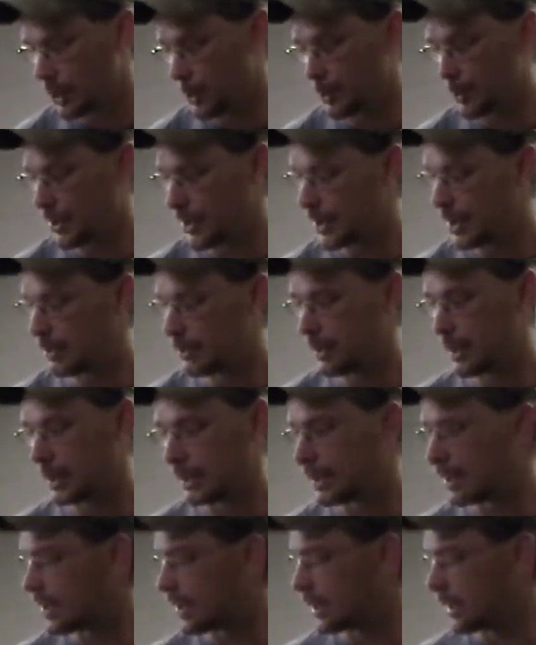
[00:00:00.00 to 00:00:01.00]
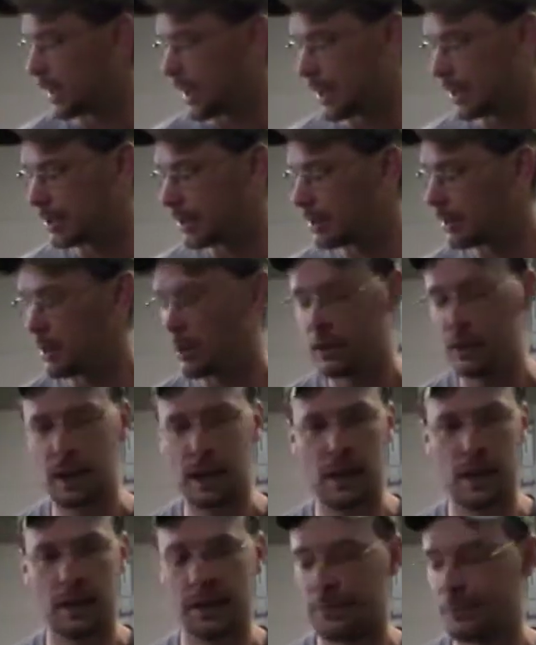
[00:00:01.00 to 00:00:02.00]
just put something like this together
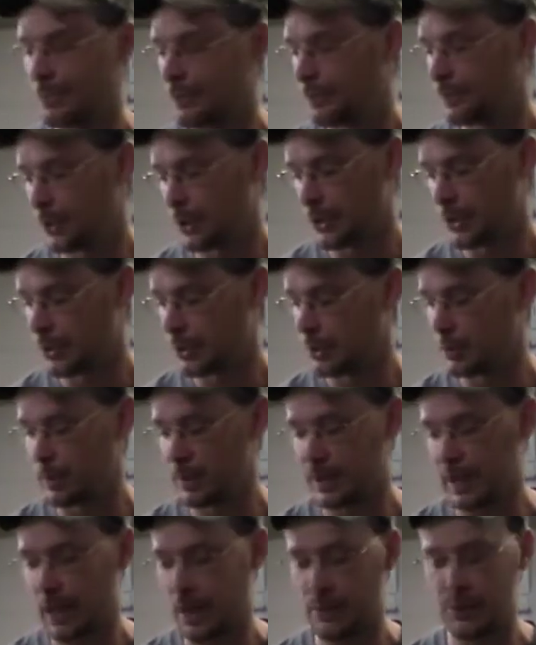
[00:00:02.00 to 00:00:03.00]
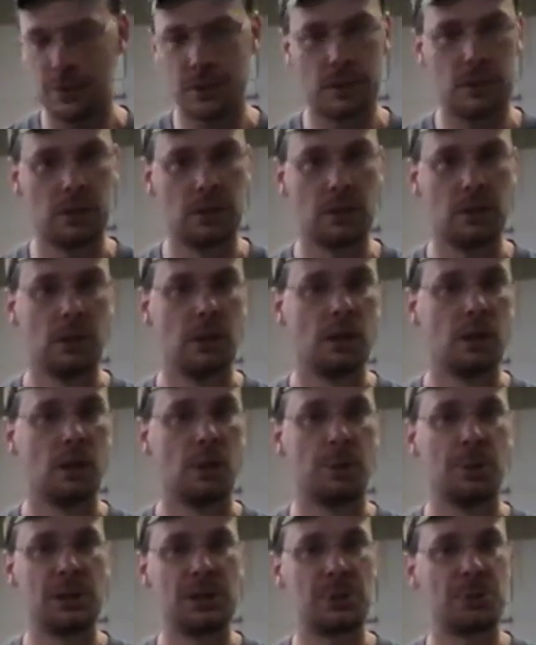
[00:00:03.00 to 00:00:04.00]
and screw it down to
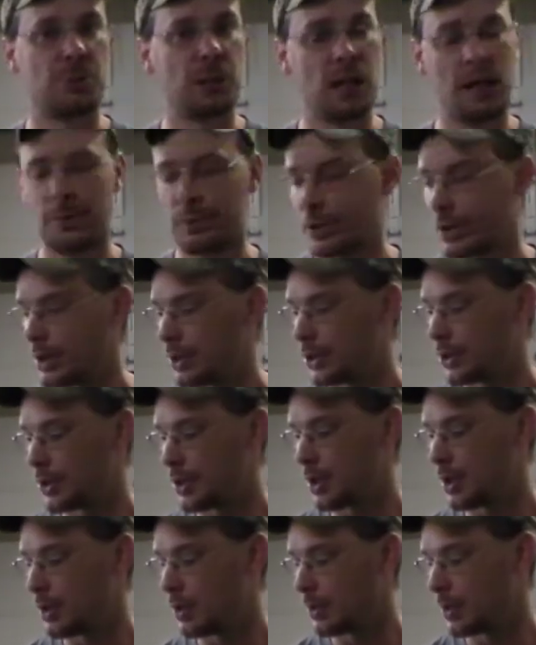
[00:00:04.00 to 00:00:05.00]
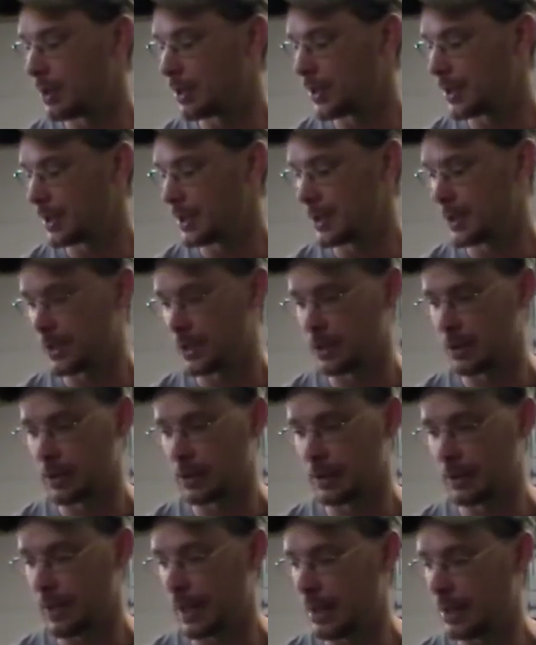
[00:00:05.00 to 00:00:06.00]
a piece of plywood on your saw horses,
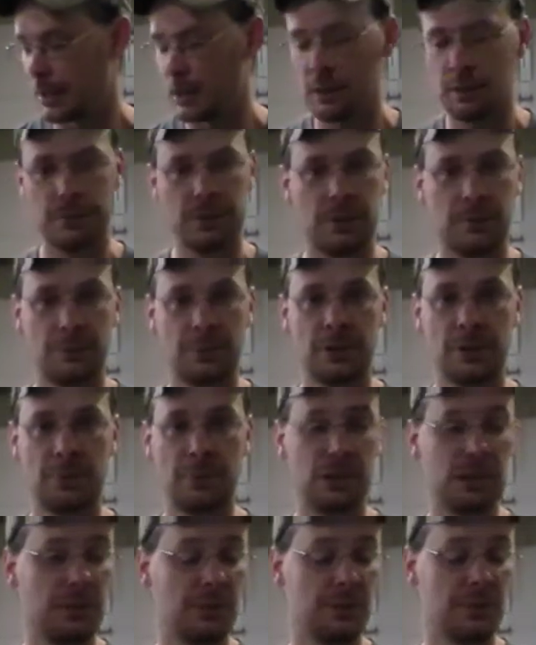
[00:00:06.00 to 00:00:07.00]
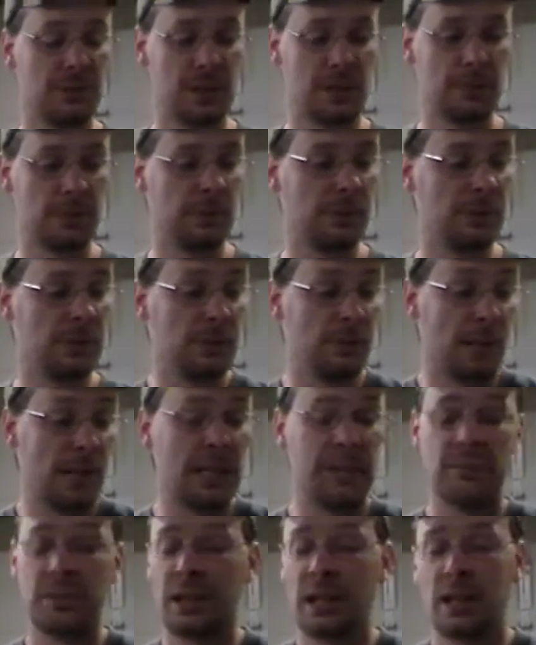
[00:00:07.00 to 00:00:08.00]
or I don't know, something you might
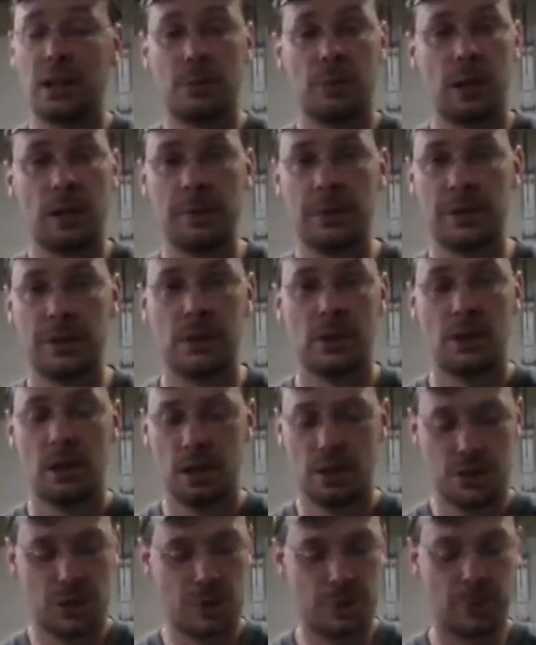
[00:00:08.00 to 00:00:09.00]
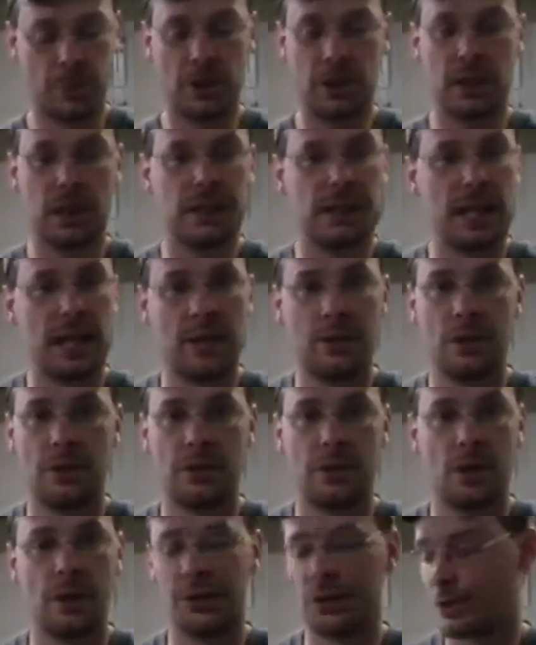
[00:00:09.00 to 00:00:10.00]
even get away with just putting it down
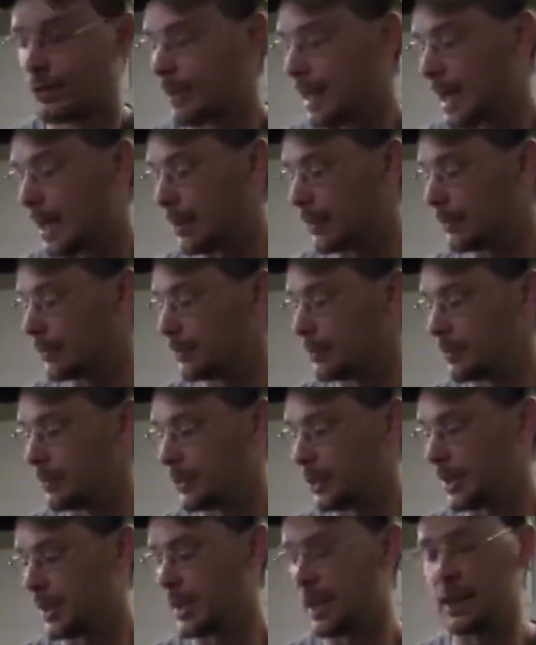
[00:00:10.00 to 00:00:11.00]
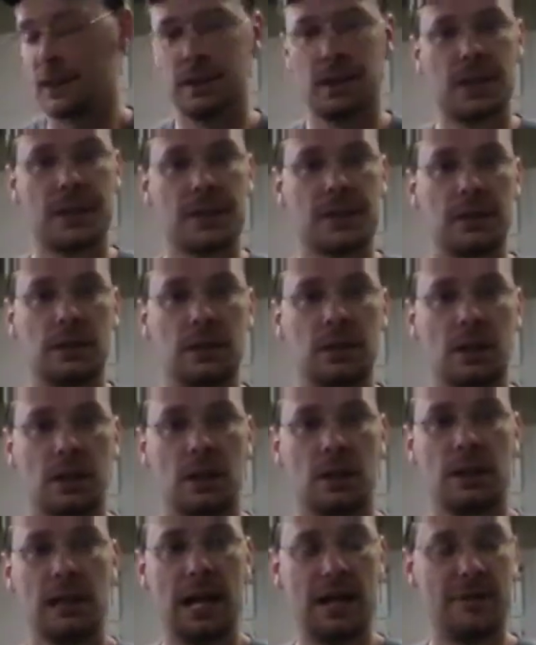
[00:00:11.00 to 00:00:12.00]
on the ground just like this and
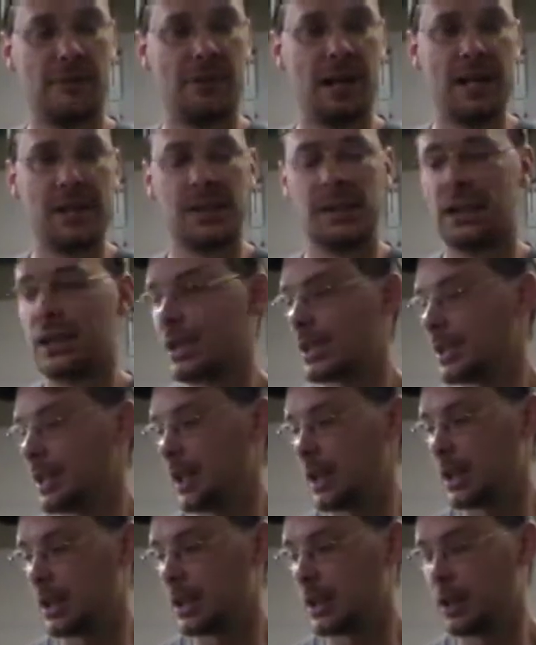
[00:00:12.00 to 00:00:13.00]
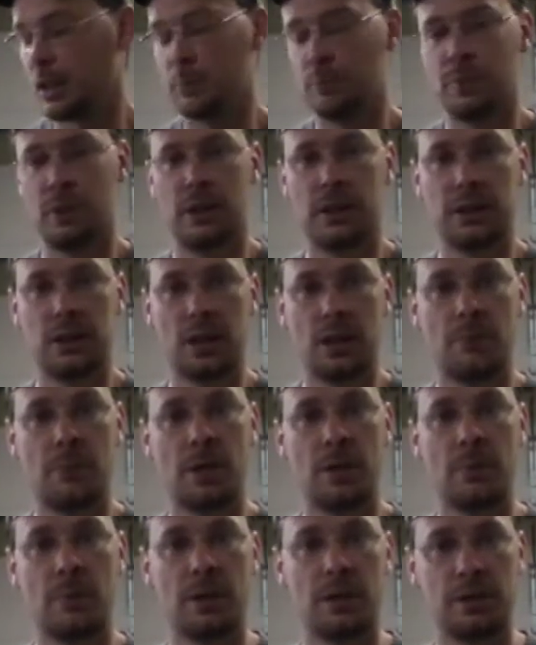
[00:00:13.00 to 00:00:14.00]
not fastening it to anything. But
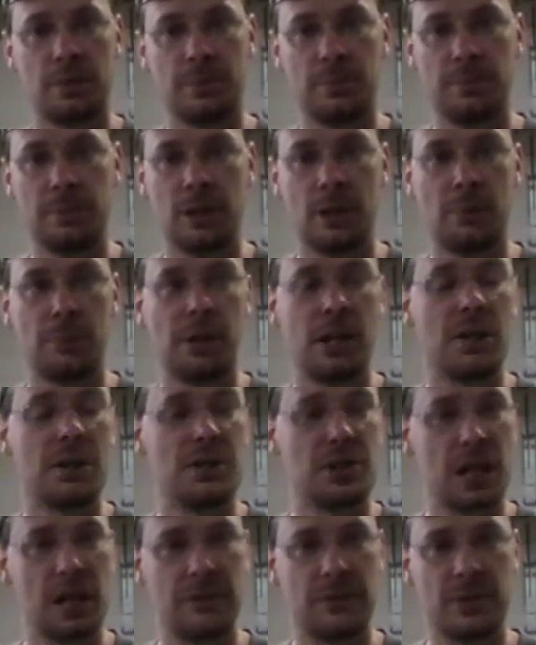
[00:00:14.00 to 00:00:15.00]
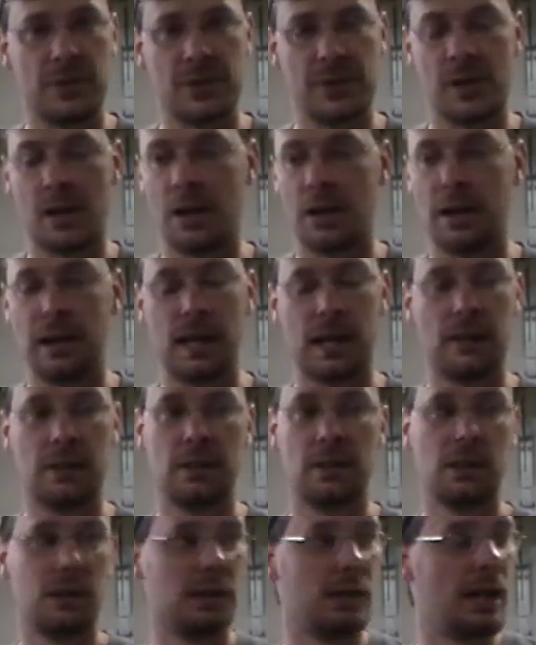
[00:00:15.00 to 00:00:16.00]
I wanted to, better safe than sorry.
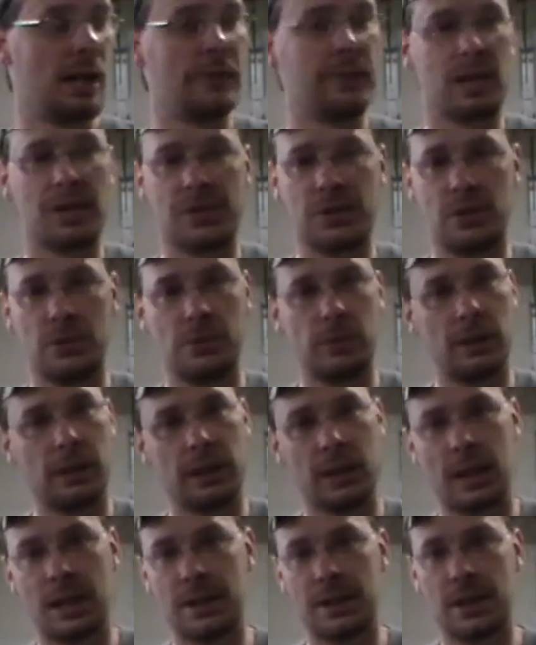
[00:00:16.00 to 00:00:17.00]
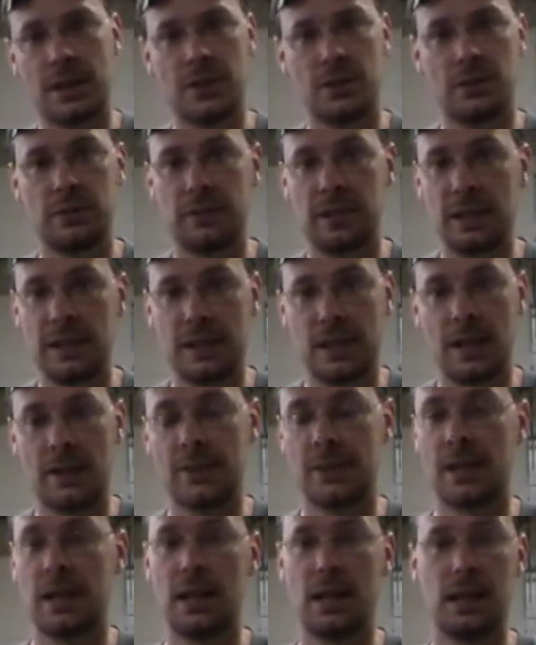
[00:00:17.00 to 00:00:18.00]
I've got two really nice SUVs
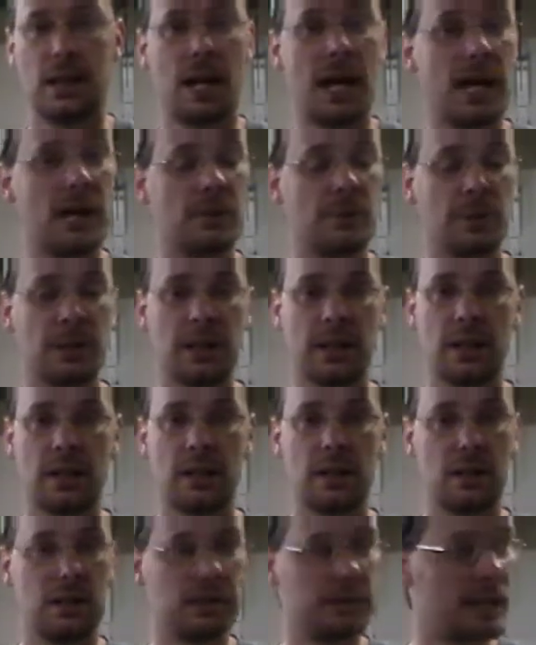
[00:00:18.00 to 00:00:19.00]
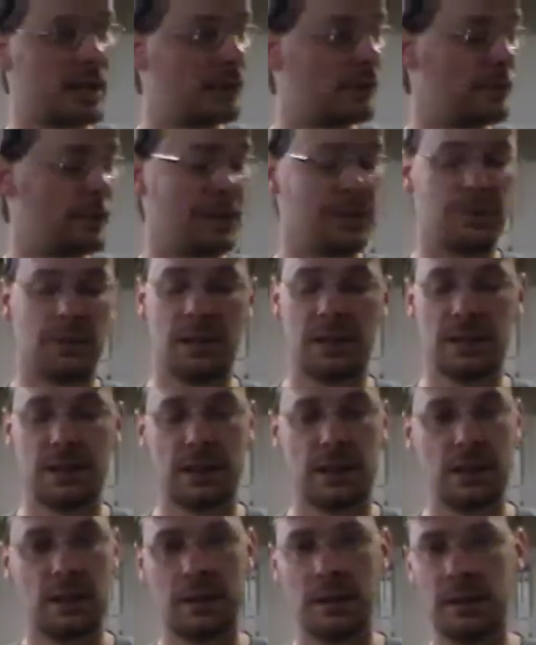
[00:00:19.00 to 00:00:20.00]
outside. I don't want to get hurt. I don't want my trucks to
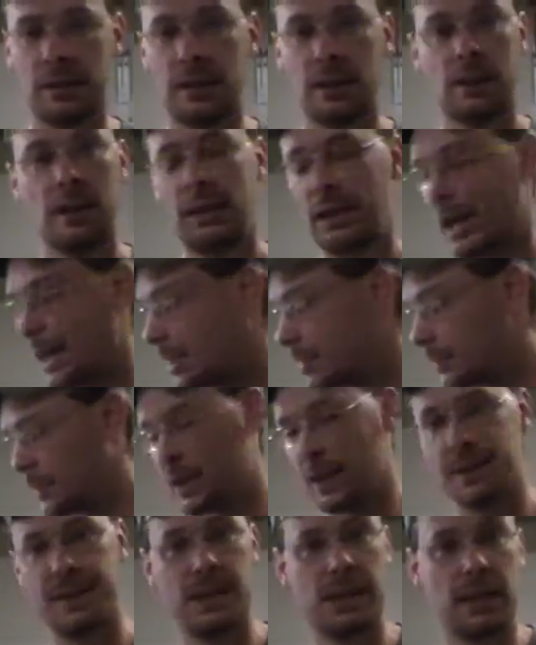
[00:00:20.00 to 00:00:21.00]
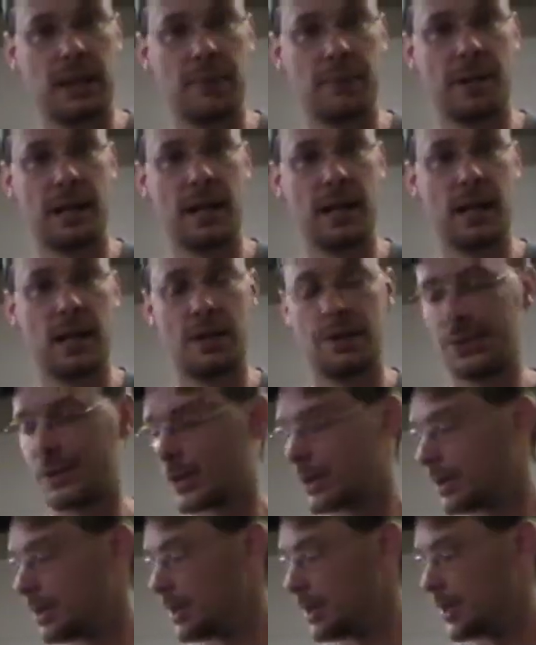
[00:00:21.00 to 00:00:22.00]
get hurt. I don't want a ding in my
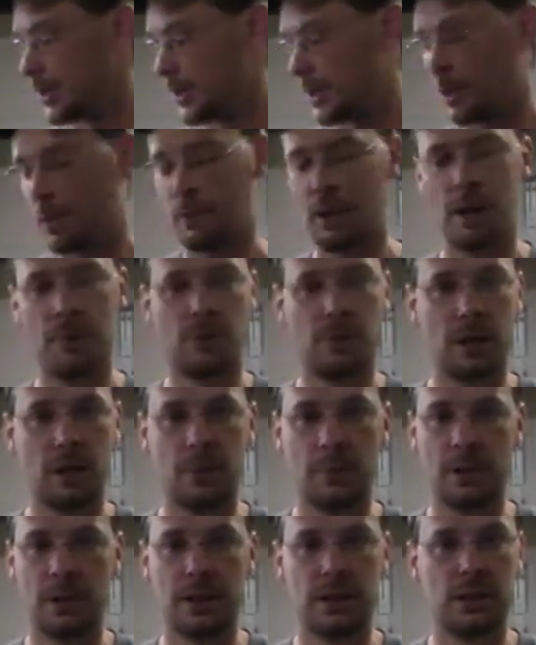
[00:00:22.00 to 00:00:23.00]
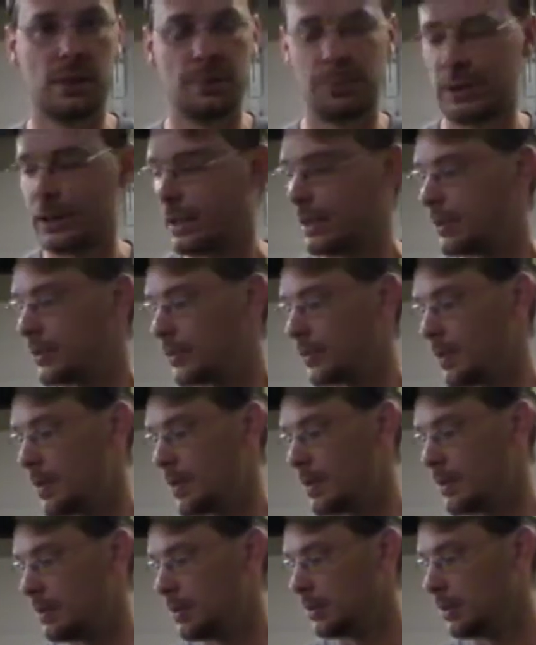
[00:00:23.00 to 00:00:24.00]
house. So I wanted complete
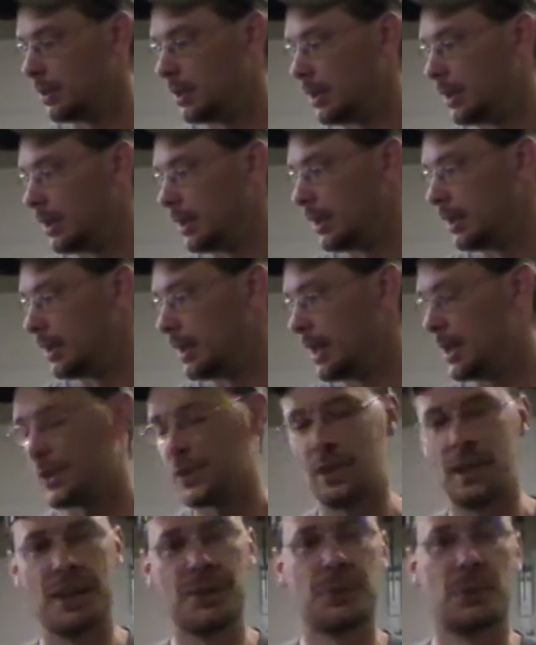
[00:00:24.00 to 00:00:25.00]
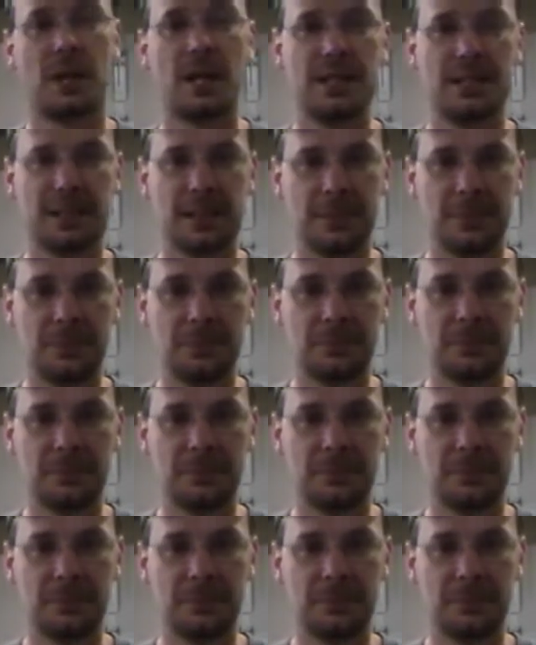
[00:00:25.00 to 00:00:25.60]
control, and so that's what I did.